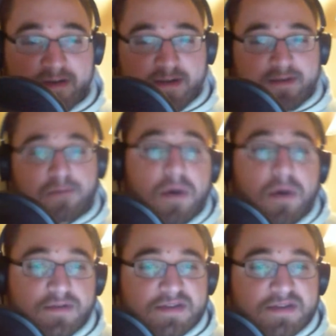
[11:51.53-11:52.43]
the
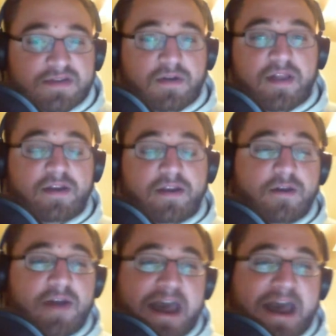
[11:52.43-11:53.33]
most, let you know what
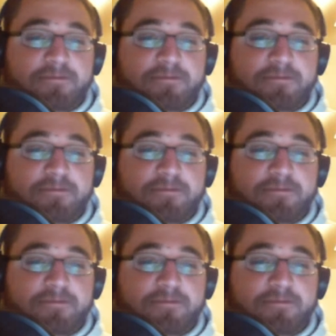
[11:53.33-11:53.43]
apps are